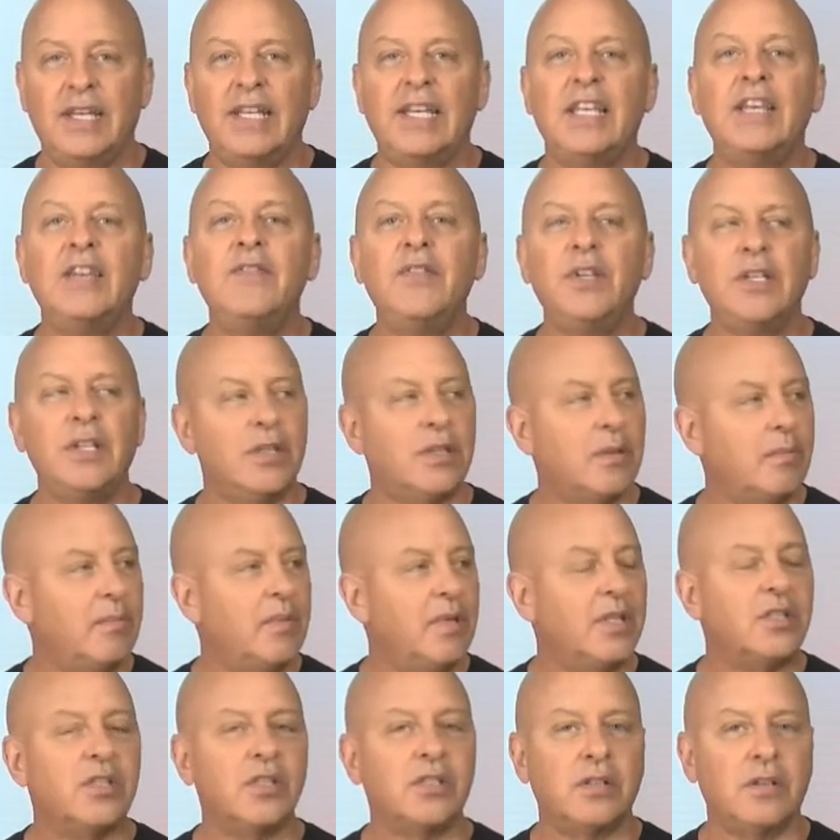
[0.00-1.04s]
Even in the
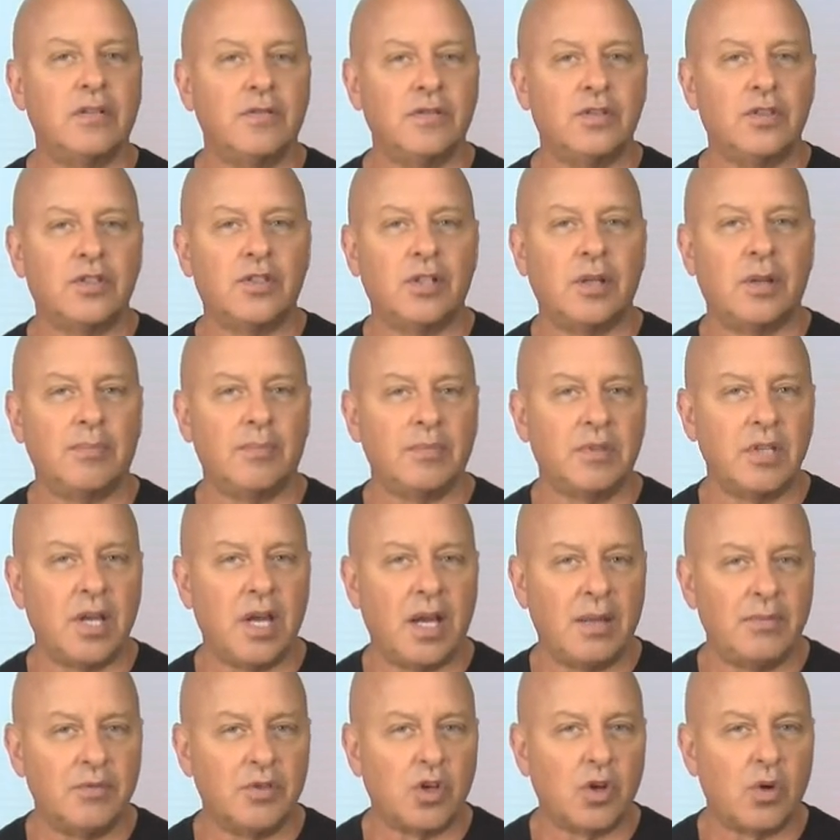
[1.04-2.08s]
midst of
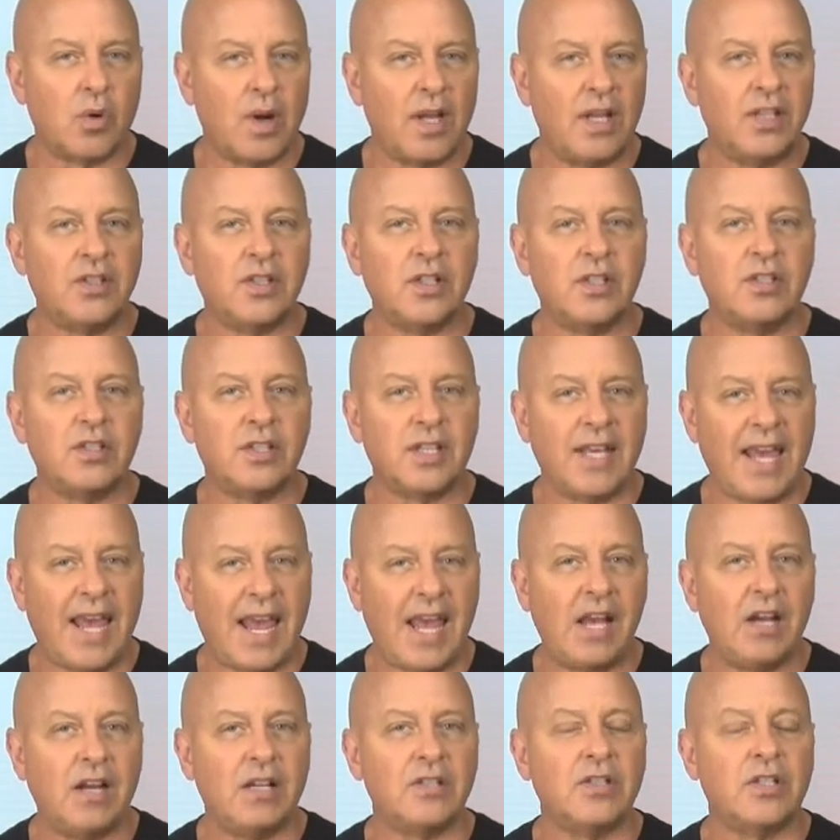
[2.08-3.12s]
sometimes crisis,
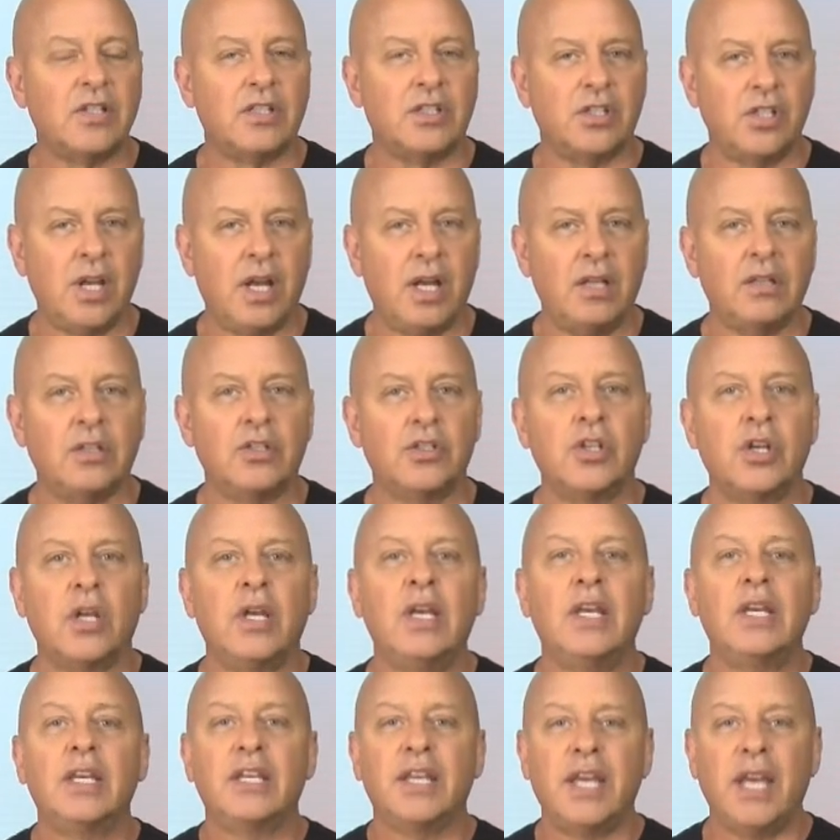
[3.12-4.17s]
chaos, and challenge,
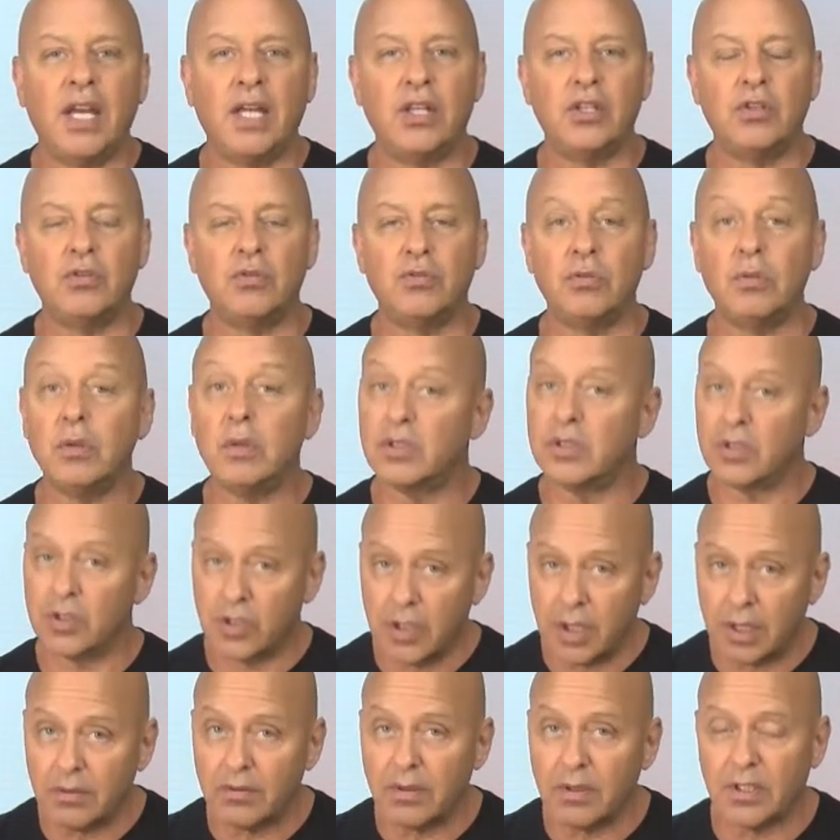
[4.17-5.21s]
can you,
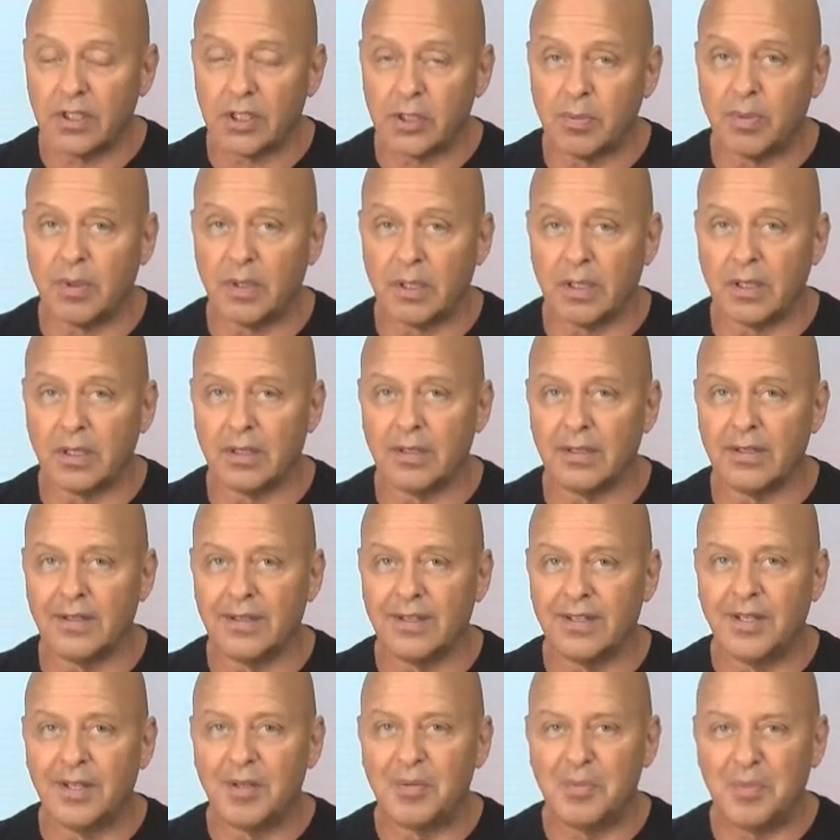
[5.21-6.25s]
generally speaking,
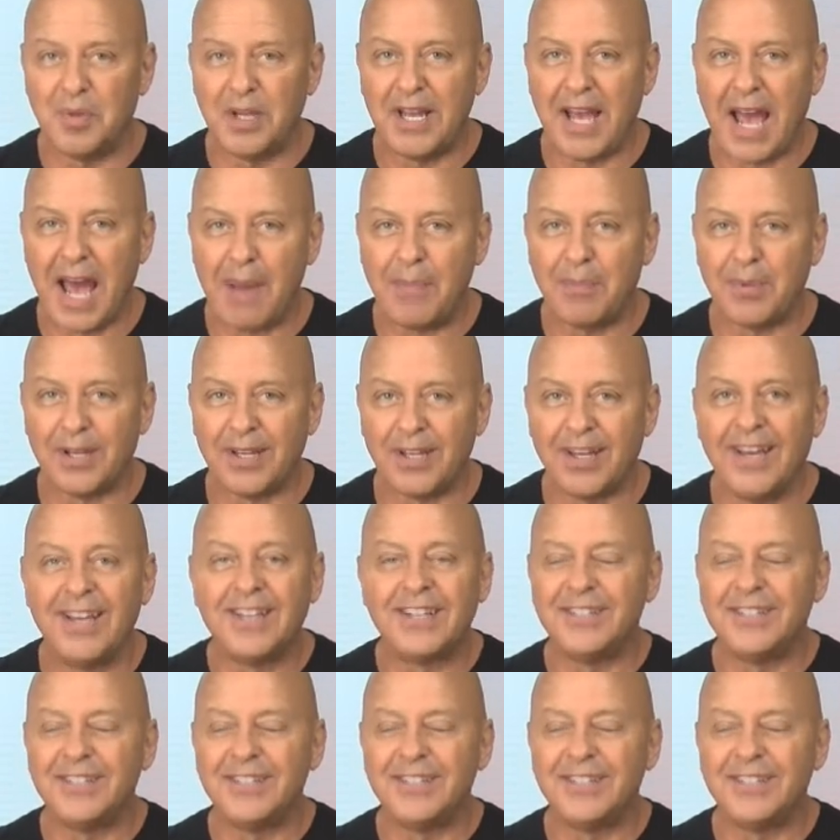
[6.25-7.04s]
be happy?